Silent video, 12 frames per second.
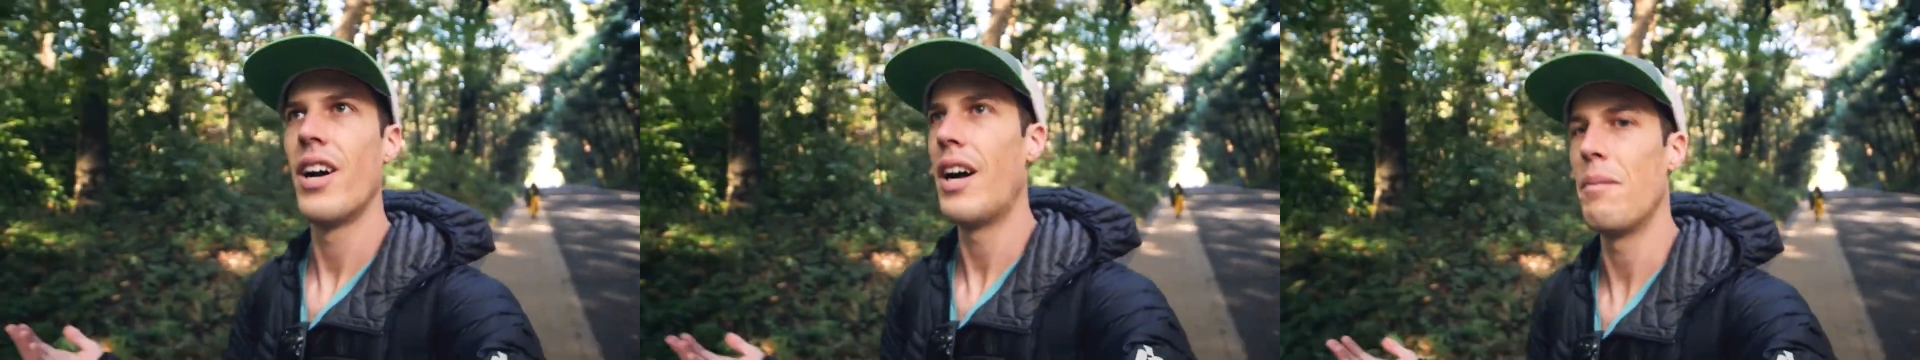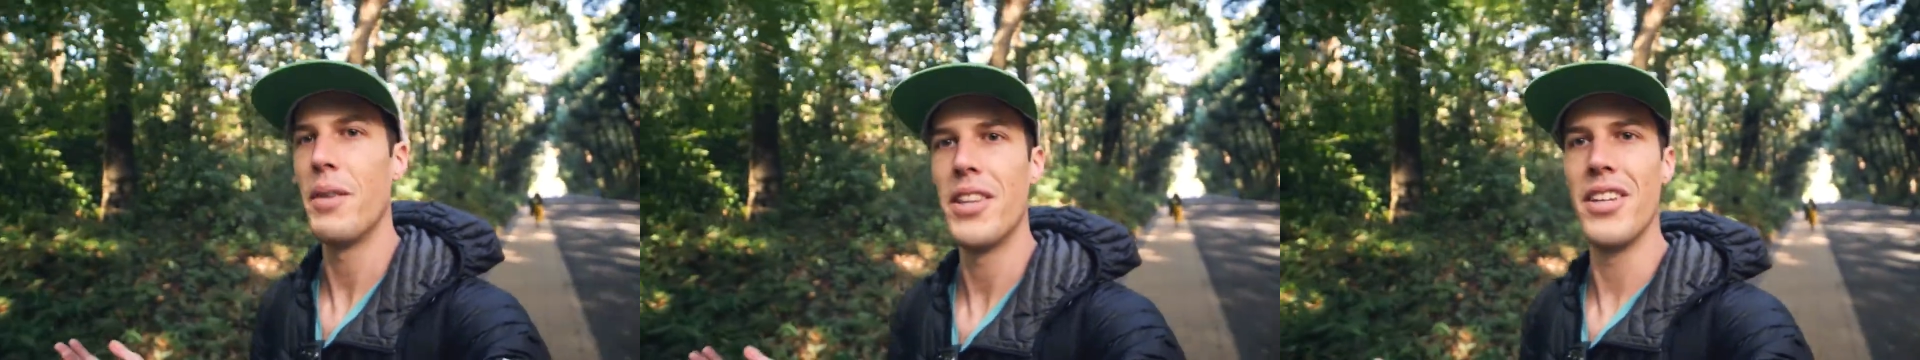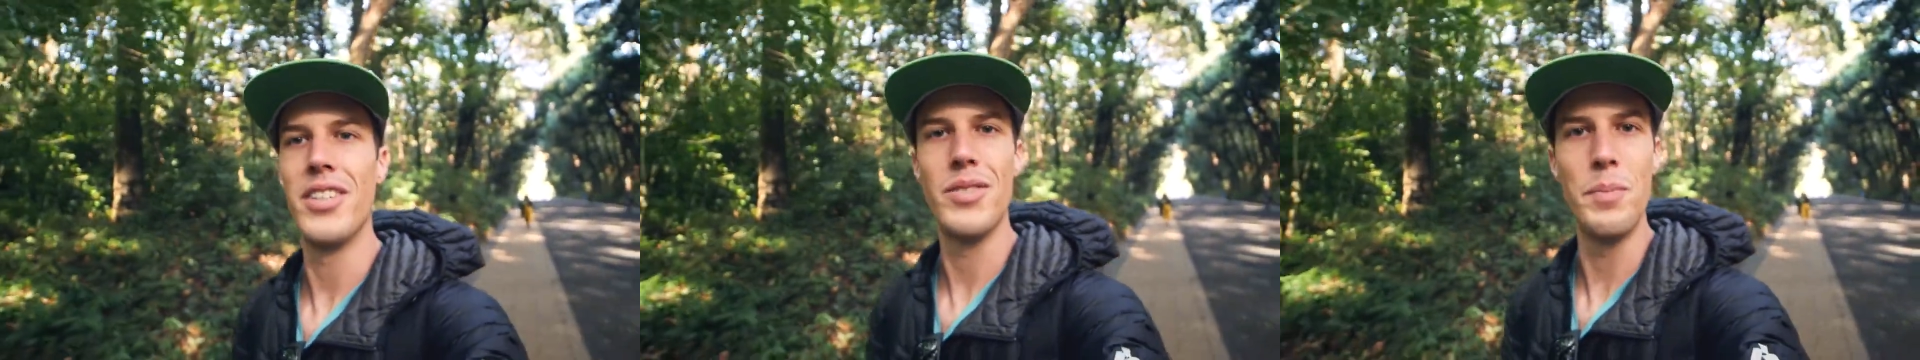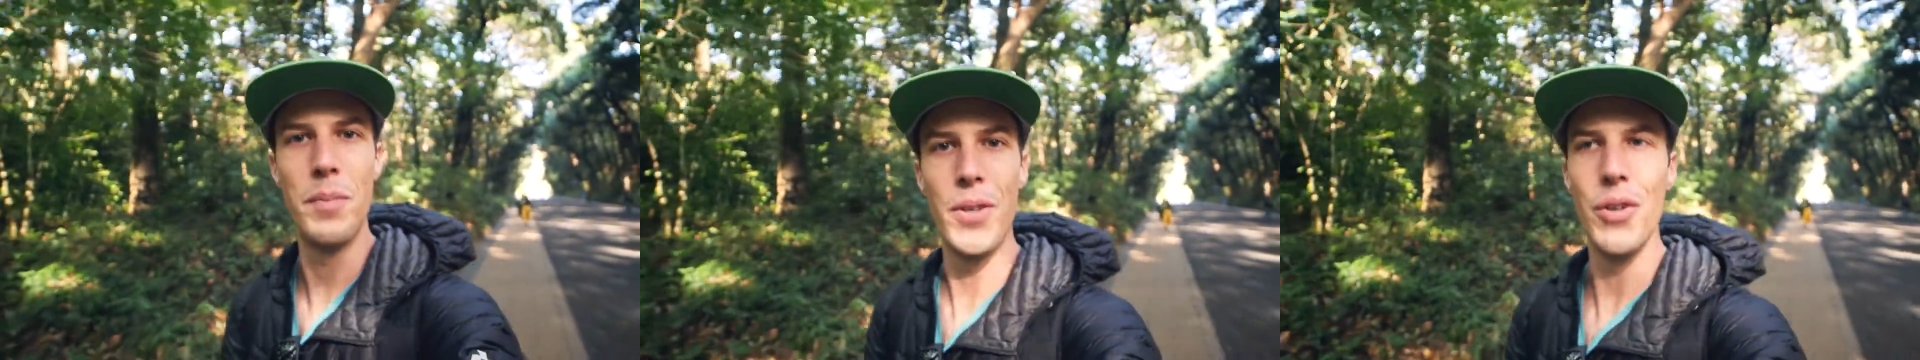I'm in this
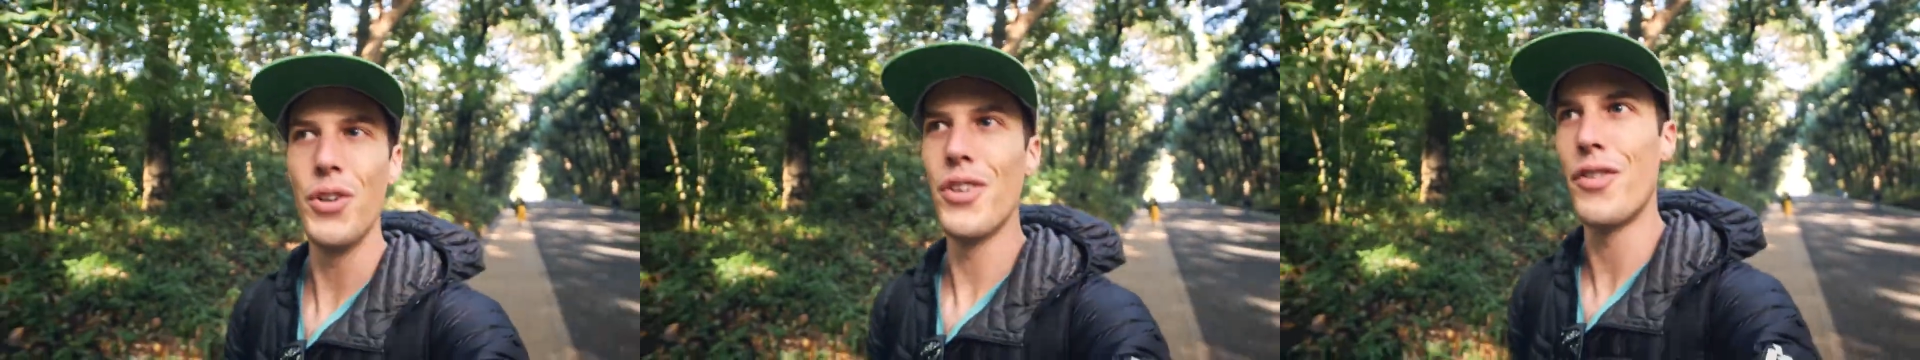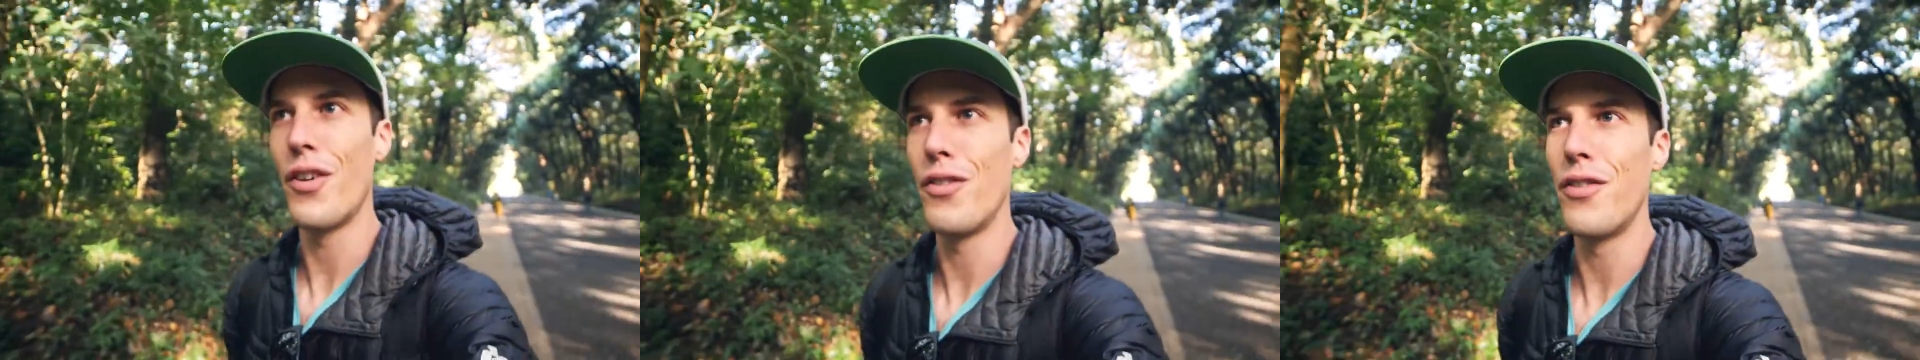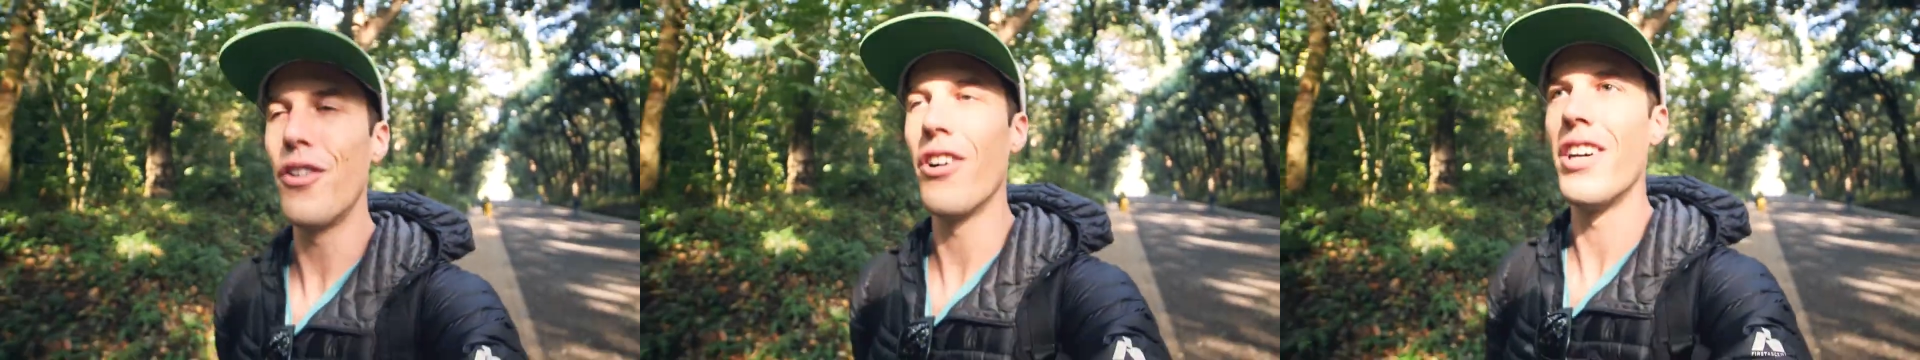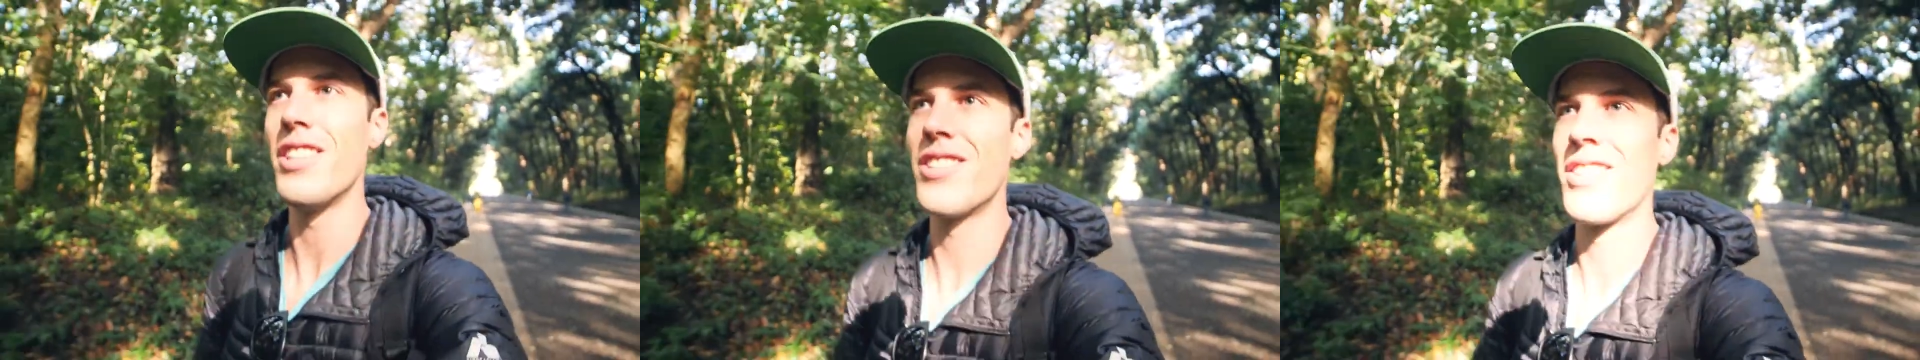beautiful
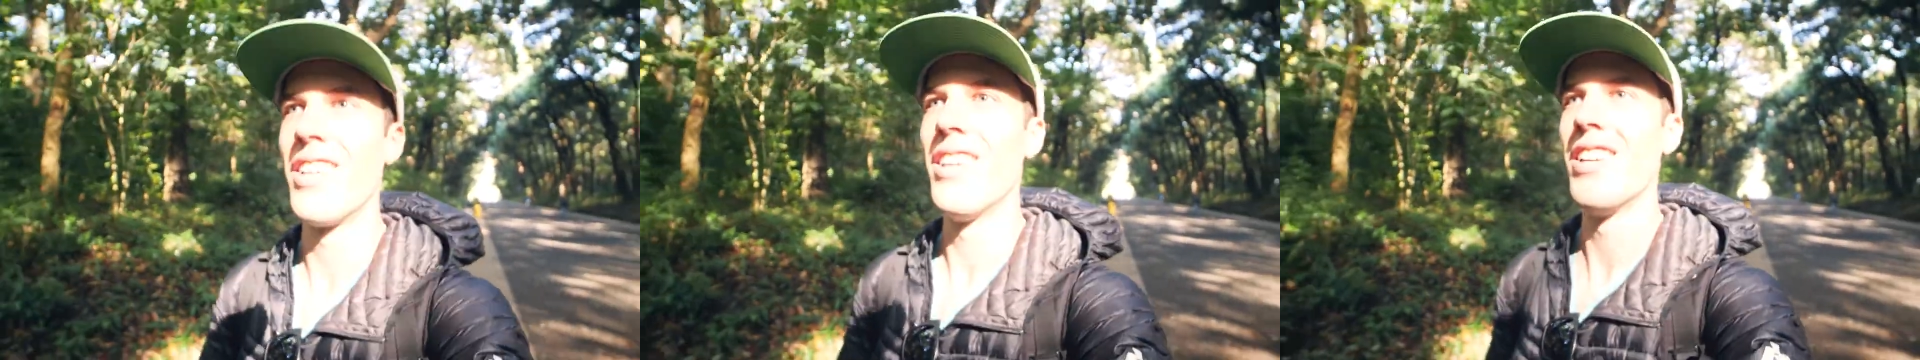forest